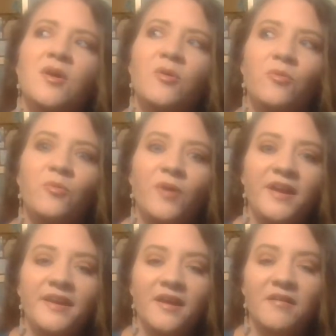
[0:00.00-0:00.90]

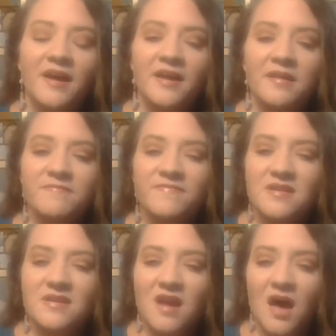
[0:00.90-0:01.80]
right now I have
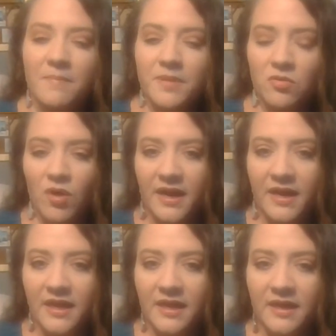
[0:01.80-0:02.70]
not been
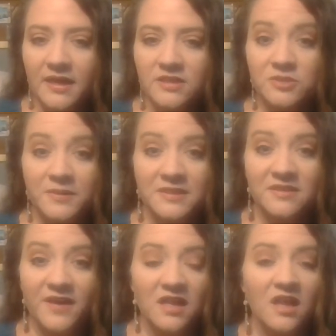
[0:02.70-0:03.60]
writing just because
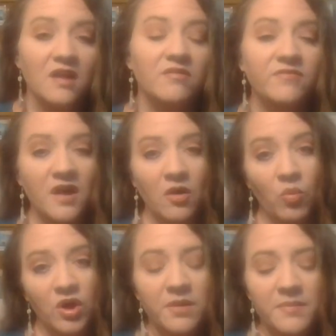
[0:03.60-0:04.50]
I've had a lot of
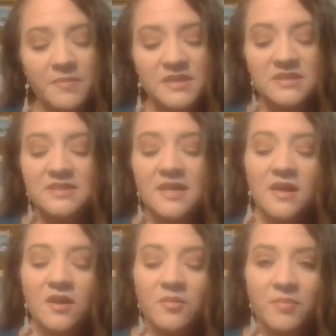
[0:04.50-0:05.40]
work commitments.
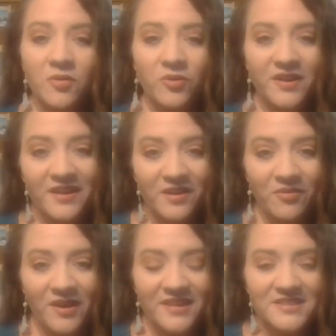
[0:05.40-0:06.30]
But we're getting
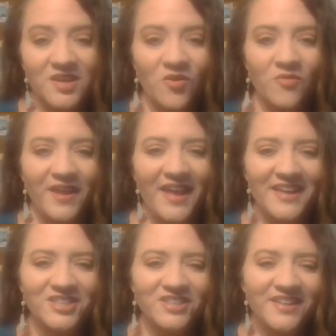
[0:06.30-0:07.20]
ready to go on
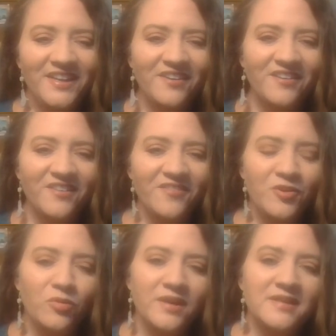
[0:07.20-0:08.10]
vacation here in a
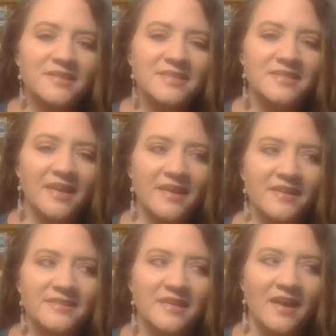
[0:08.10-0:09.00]
few weeks,
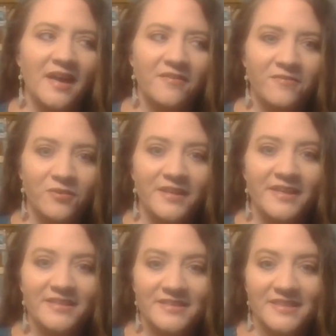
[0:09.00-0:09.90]
and I
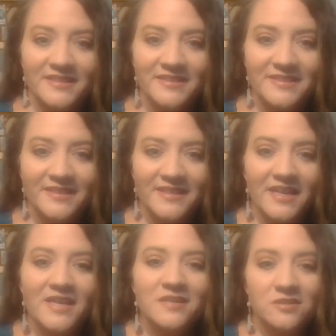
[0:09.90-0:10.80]
fully intend
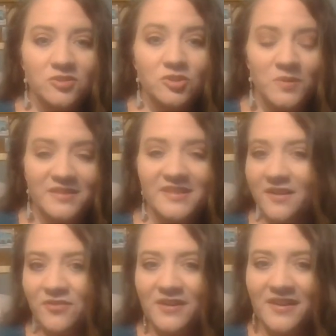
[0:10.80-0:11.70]
to spend
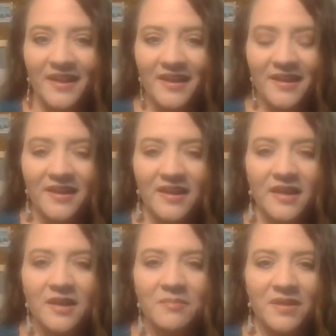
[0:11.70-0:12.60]
every day
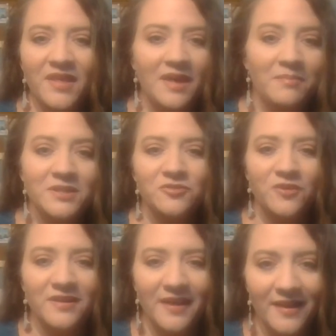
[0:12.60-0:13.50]
in that
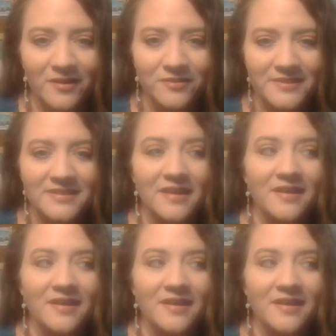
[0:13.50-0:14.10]
beachfront house